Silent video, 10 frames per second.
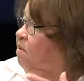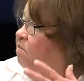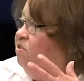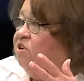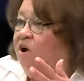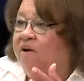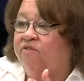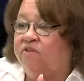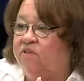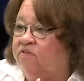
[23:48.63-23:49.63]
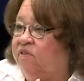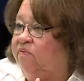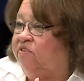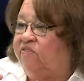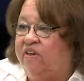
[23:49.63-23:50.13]
sorry for the
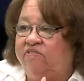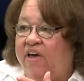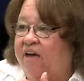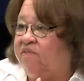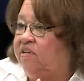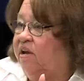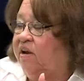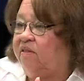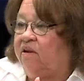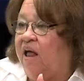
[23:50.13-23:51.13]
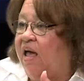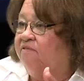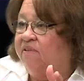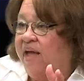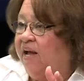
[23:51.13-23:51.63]
things they haven't done in their life
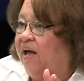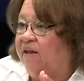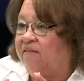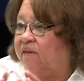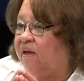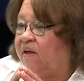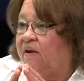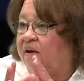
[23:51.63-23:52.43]
or that kind of thing. And